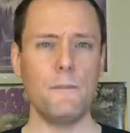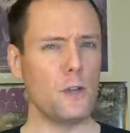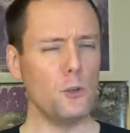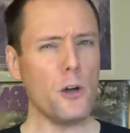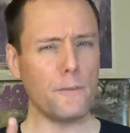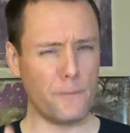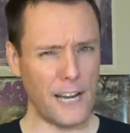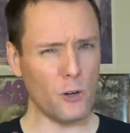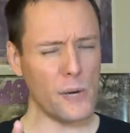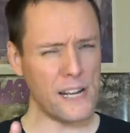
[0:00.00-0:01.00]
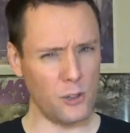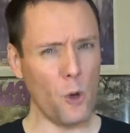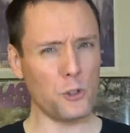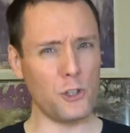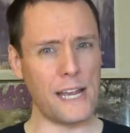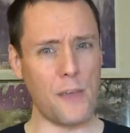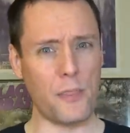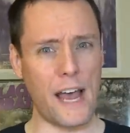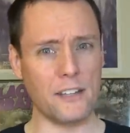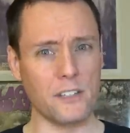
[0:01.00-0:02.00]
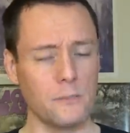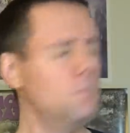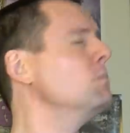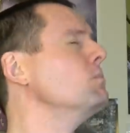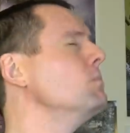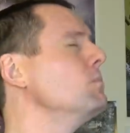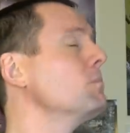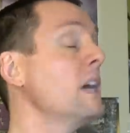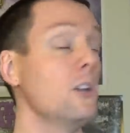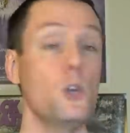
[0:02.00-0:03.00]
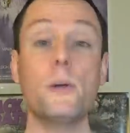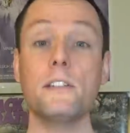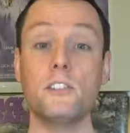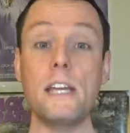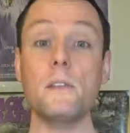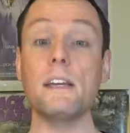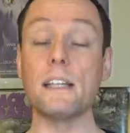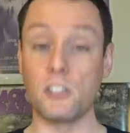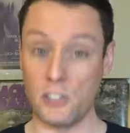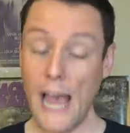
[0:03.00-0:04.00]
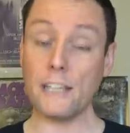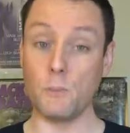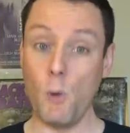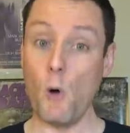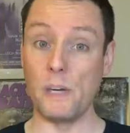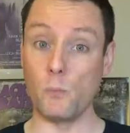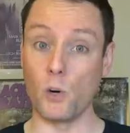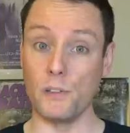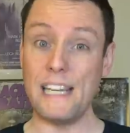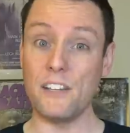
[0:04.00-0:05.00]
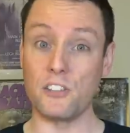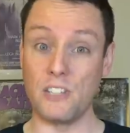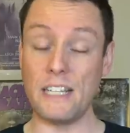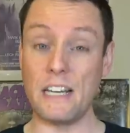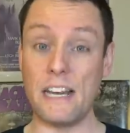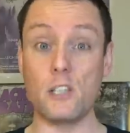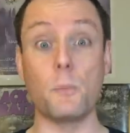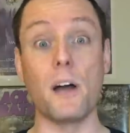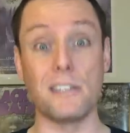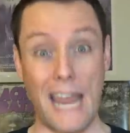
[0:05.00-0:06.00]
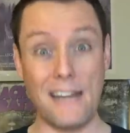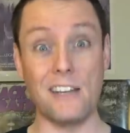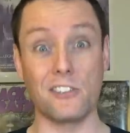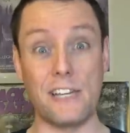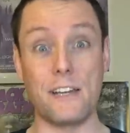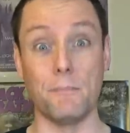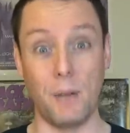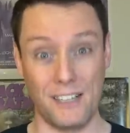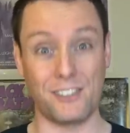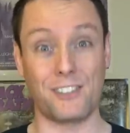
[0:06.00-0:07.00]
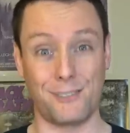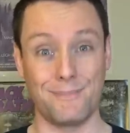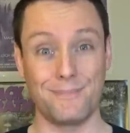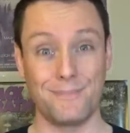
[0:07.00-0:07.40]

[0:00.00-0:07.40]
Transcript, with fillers: If you look very closely at that, hmm, you can see the exact moment where Lea's dignity spontaneously combusts.